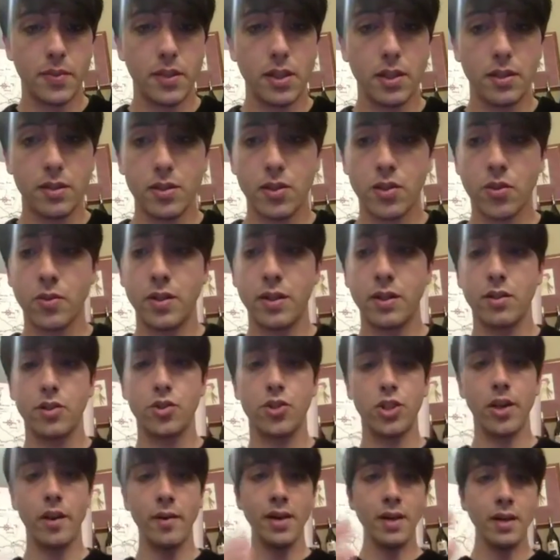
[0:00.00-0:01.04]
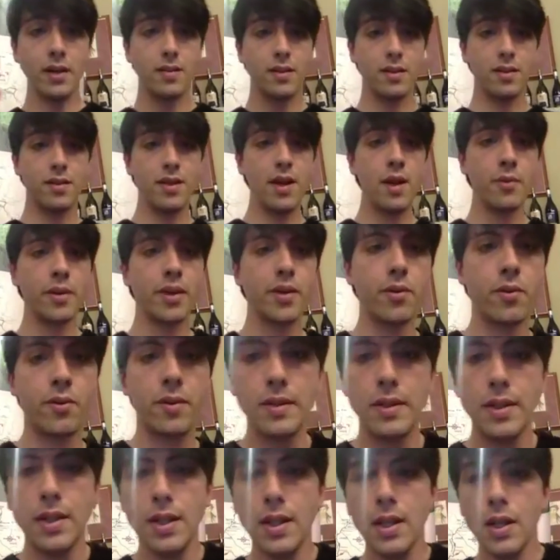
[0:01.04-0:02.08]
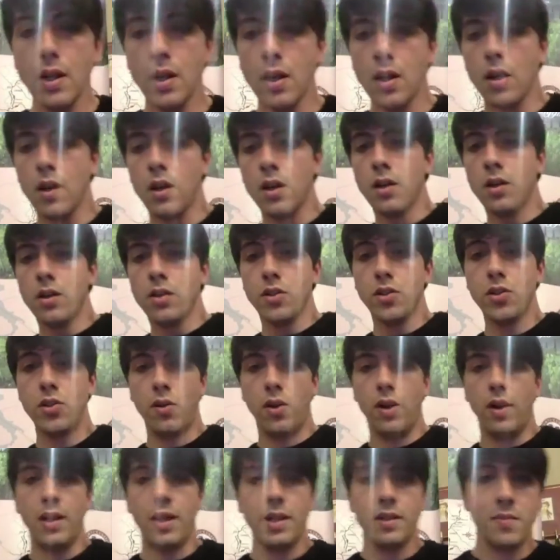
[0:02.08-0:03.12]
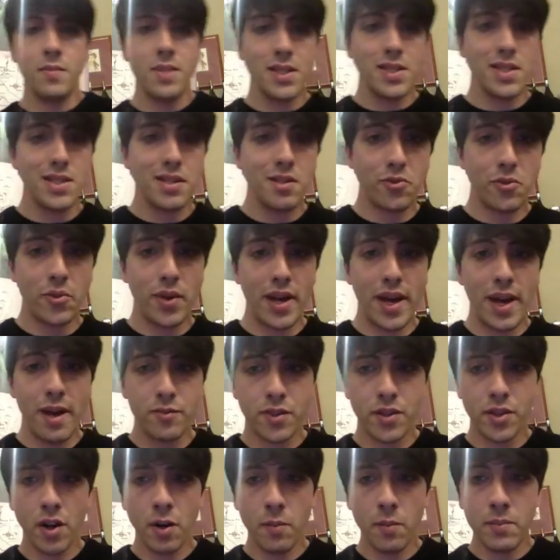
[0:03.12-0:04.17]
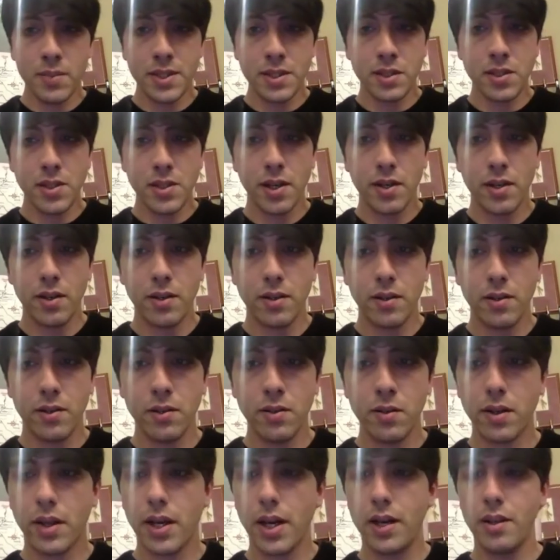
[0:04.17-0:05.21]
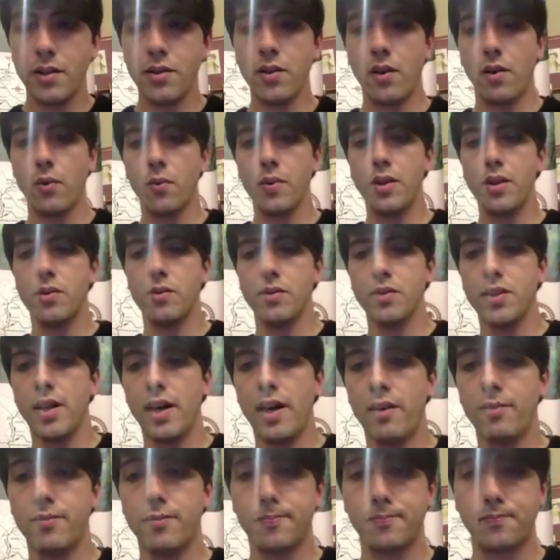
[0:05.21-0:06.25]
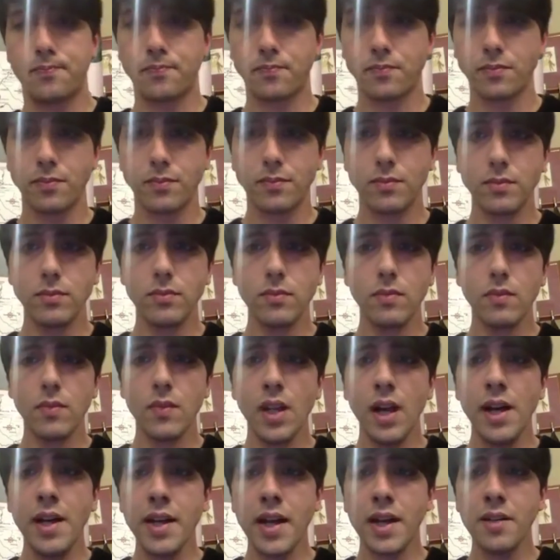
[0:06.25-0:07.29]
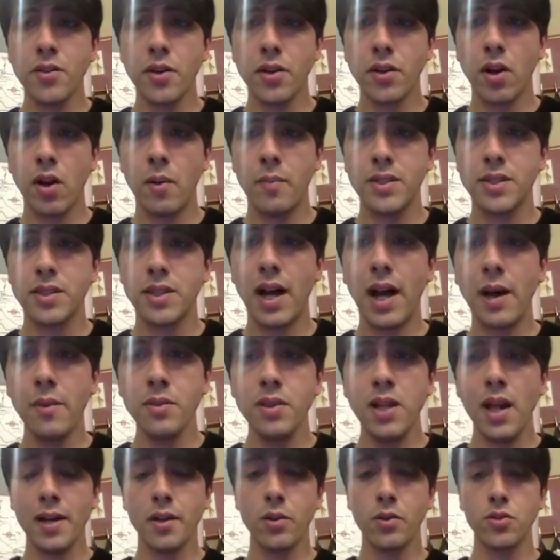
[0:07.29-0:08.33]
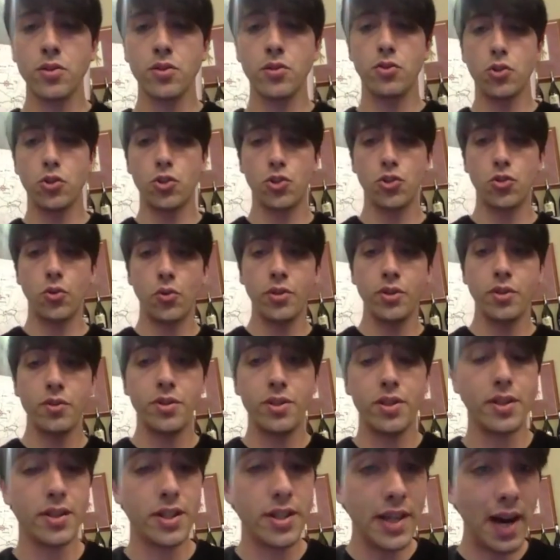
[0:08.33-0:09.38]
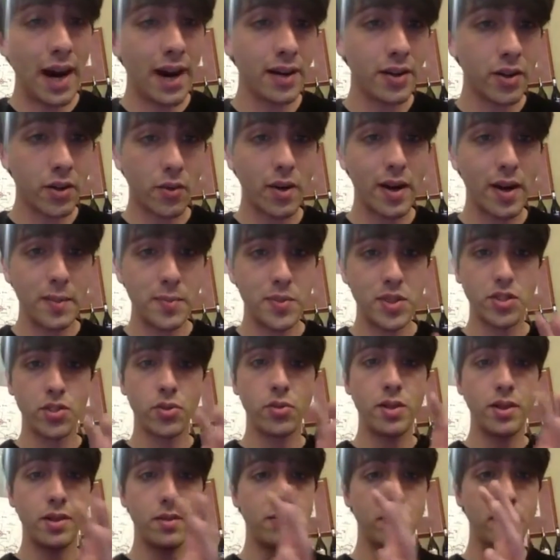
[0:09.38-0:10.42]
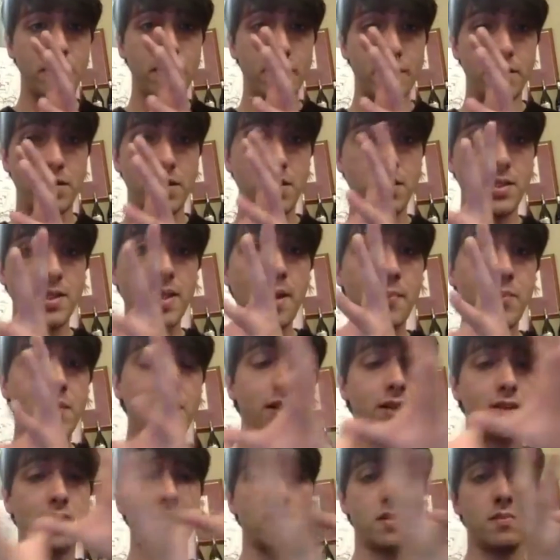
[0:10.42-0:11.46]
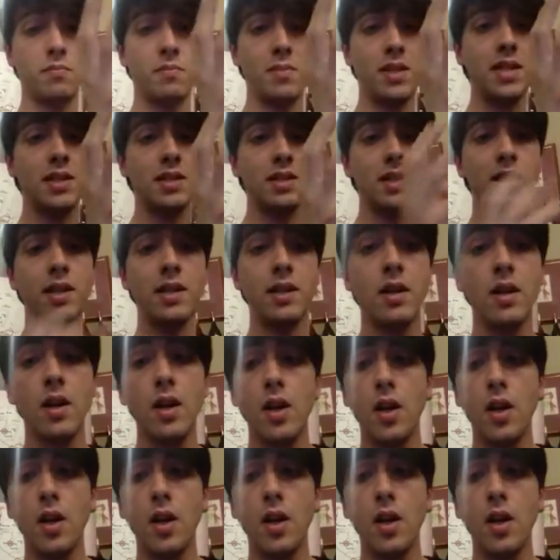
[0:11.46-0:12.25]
the screen sharing. There we go. So let me see if we have comment. Okay, no, we don't have any other comment. I would like also to show you the young grapes. So the step that it's immediately